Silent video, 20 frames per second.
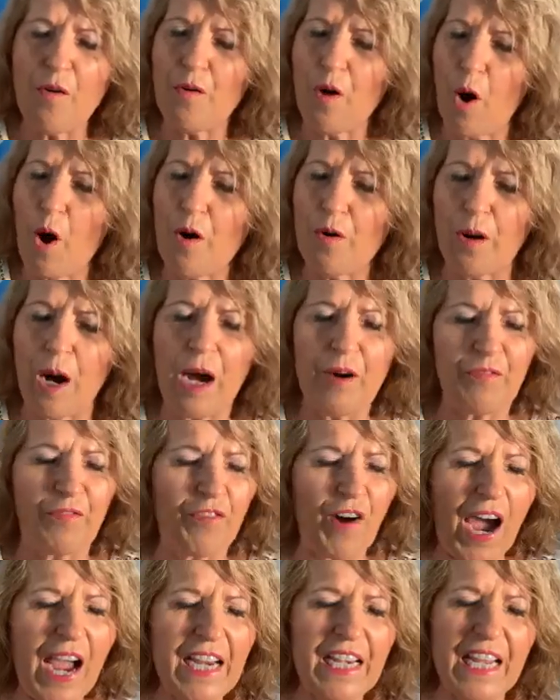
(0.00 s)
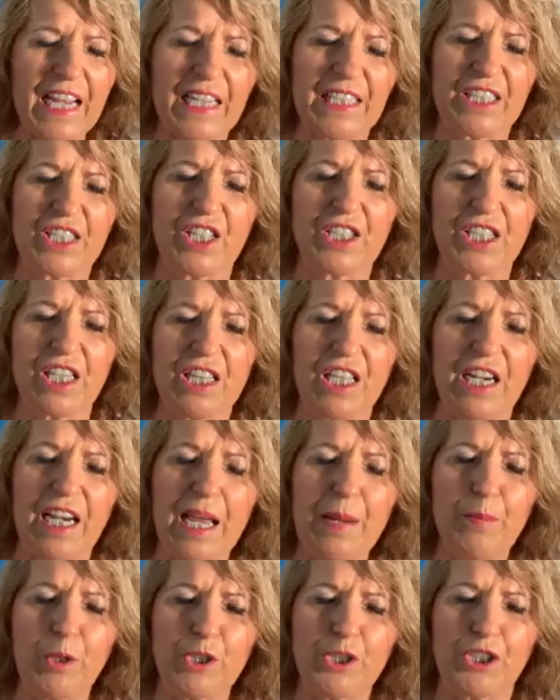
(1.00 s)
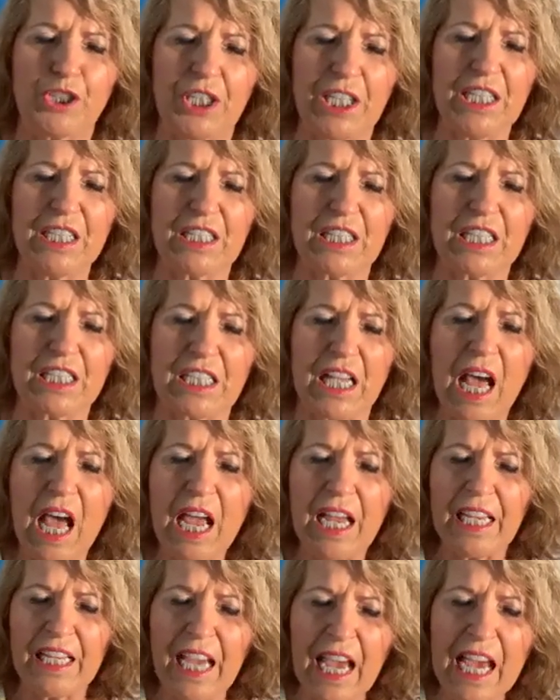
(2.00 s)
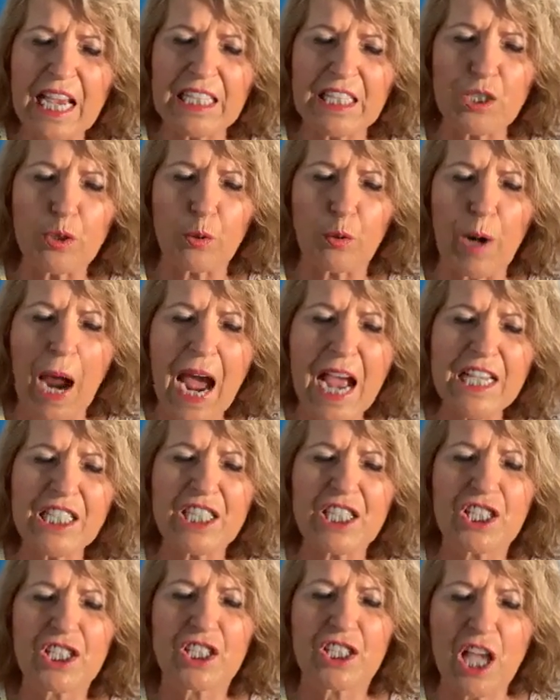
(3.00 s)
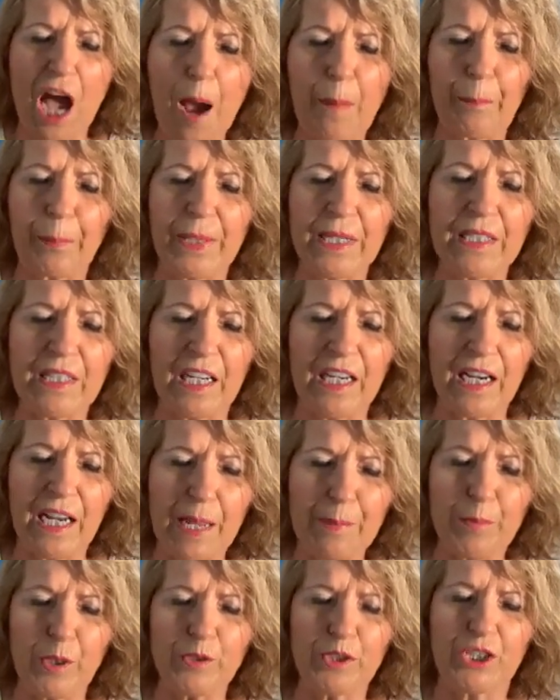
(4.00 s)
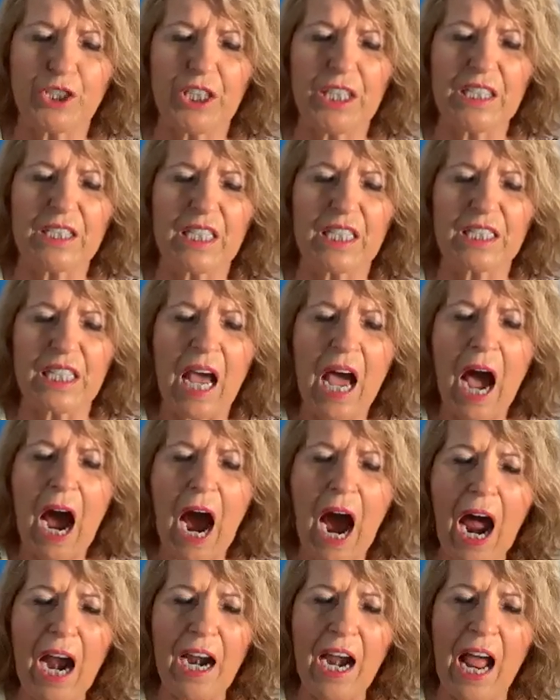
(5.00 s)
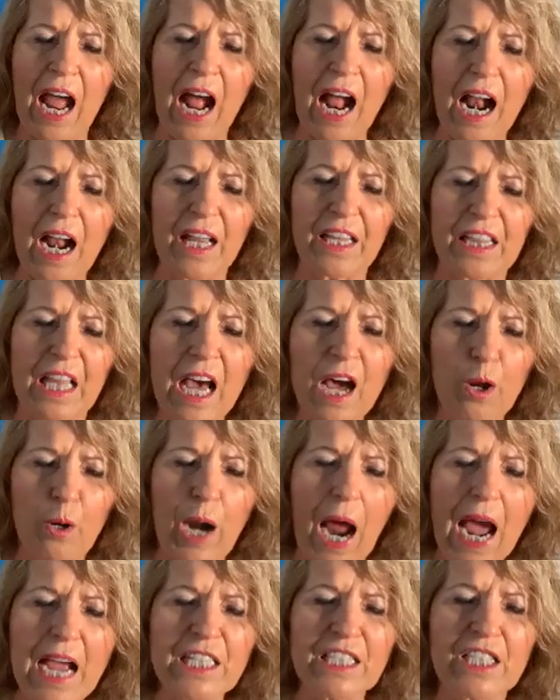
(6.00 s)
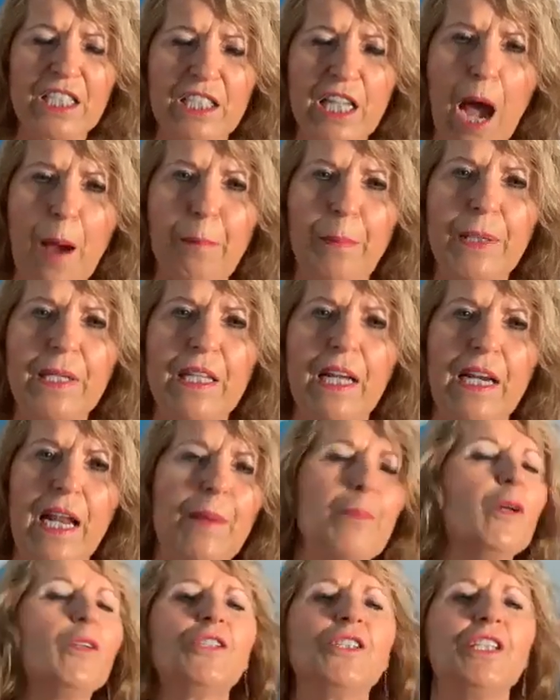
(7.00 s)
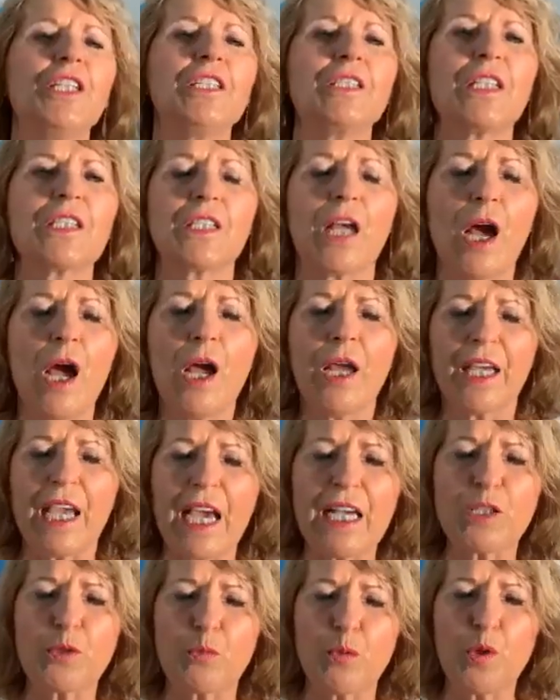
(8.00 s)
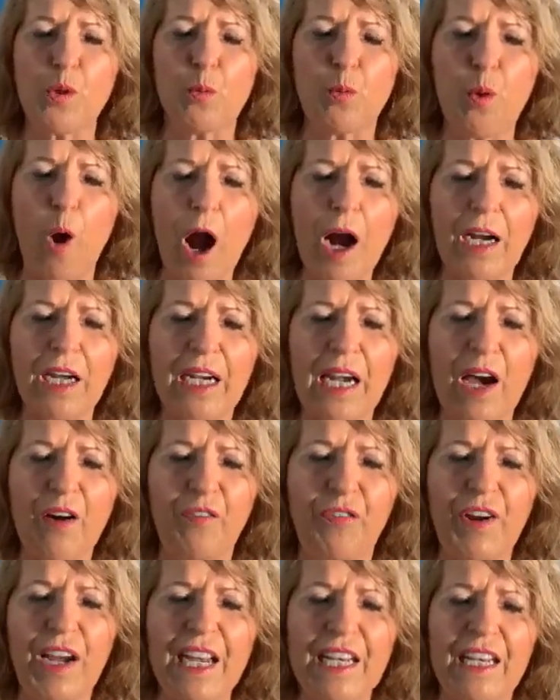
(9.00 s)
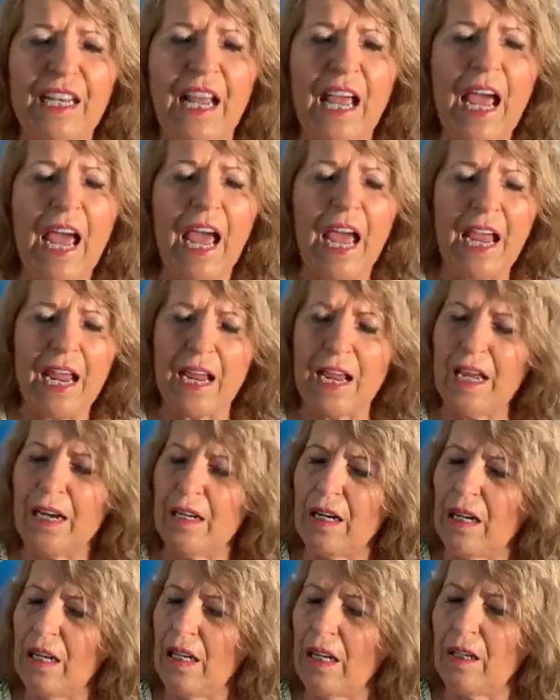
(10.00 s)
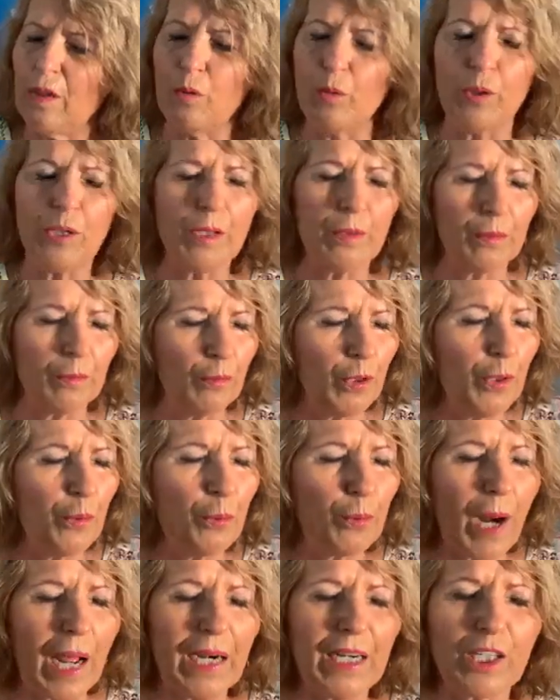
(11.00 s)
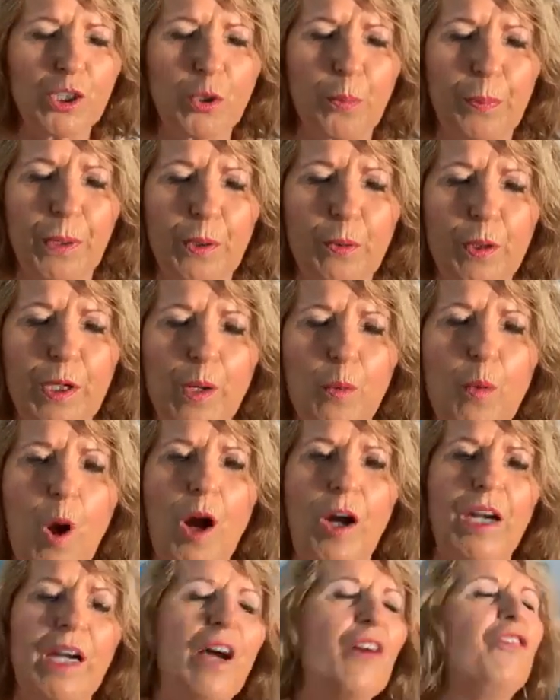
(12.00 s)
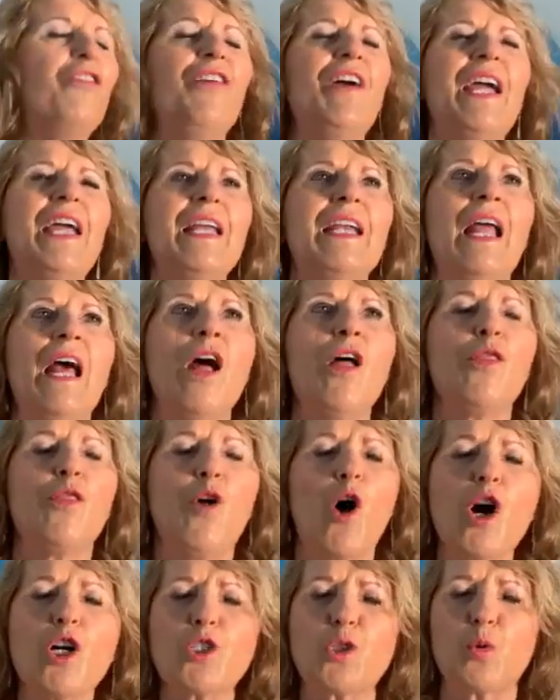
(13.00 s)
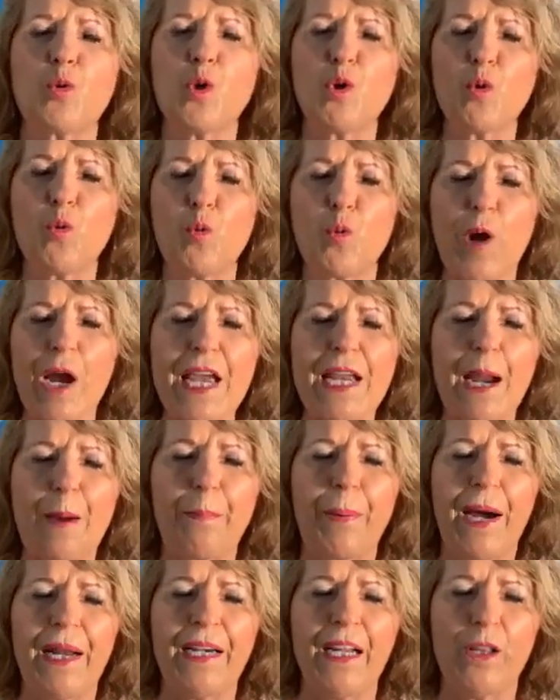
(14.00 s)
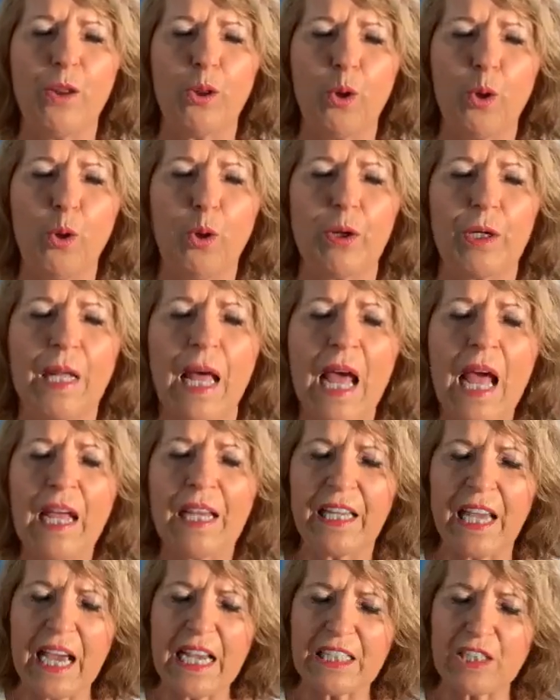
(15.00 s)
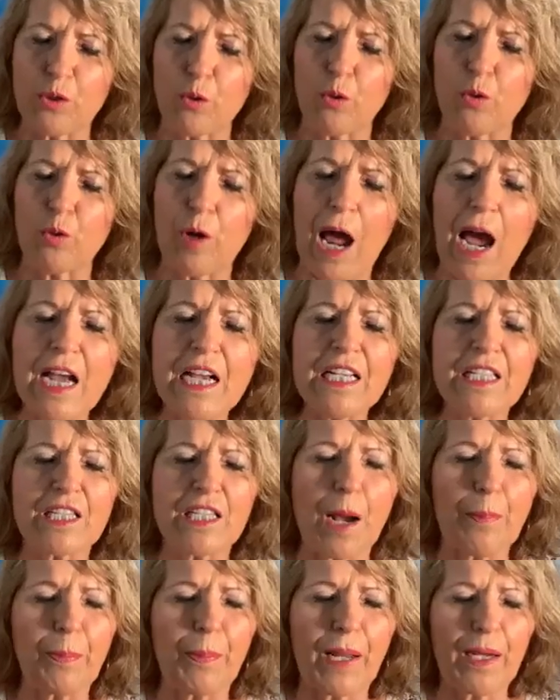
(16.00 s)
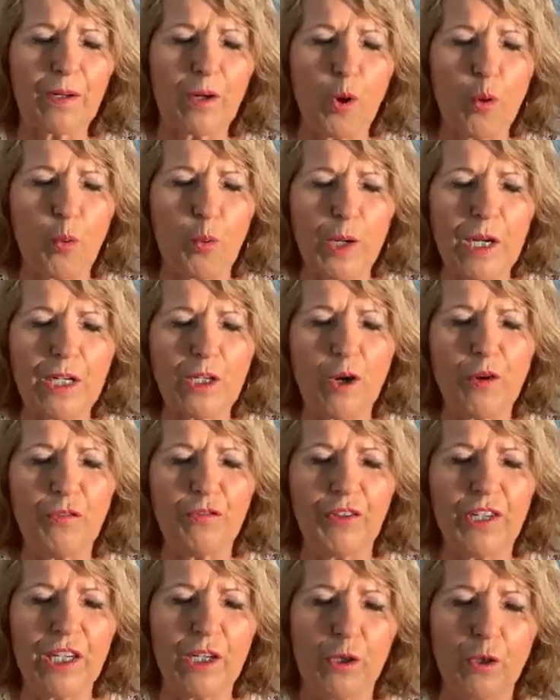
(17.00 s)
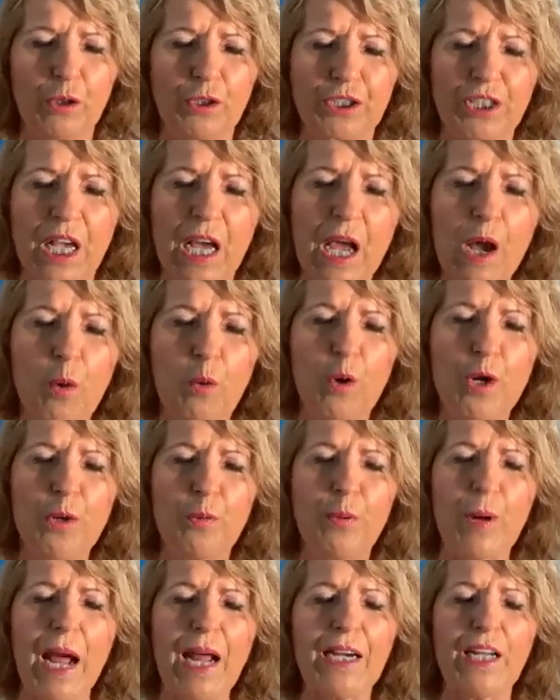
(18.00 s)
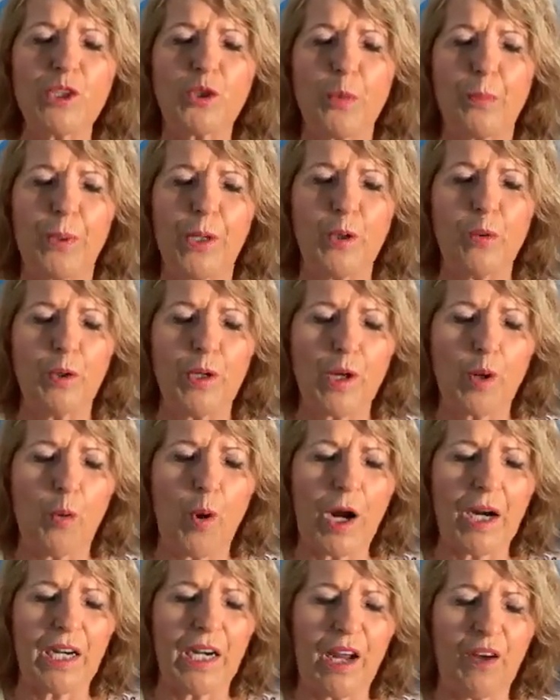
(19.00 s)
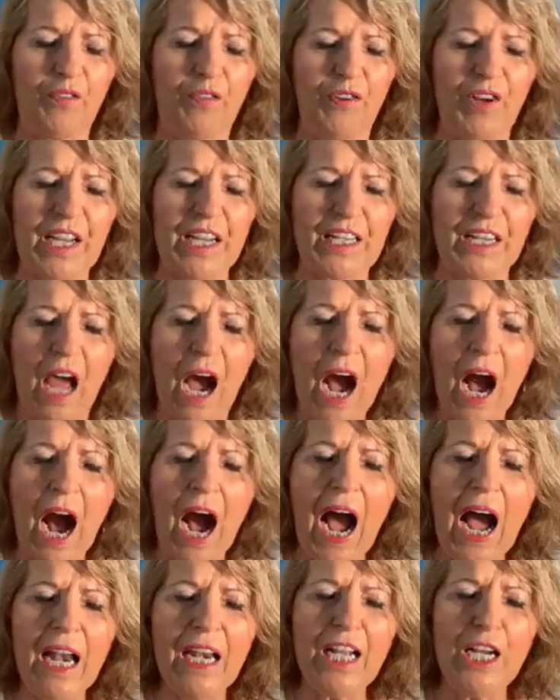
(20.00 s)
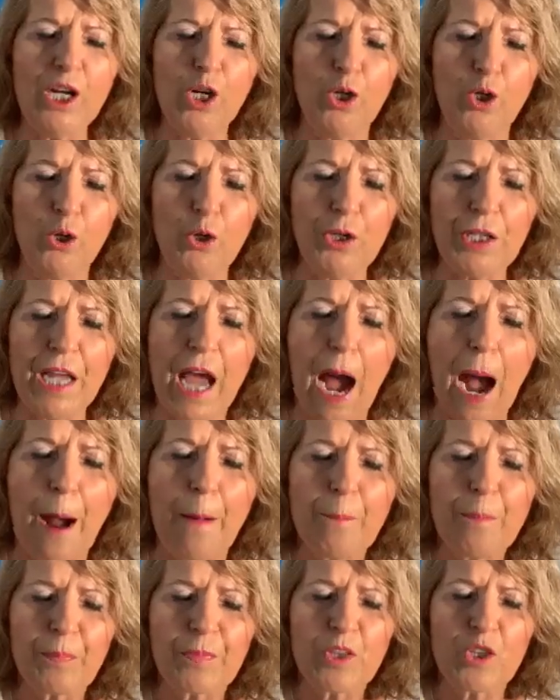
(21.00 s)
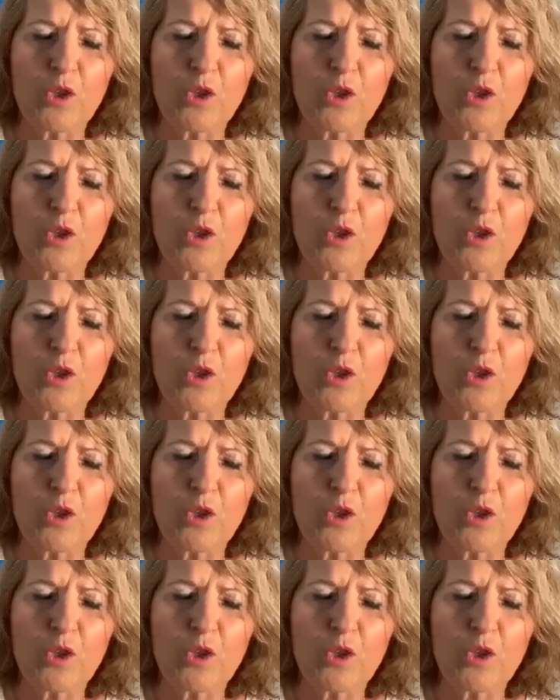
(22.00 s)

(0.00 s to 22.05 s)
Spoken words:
all our finances in the name of Jesus. Yes, rise up in the name of Jesus. Our health, rise up in the name of Jesus. Yes, we walk in our faith, and we run out to be weary, walk in our faith. Those who wait upon the Lord, yes, rise up like a wing of eagles. We run out to be weary, walk in our faith. Hallelujah.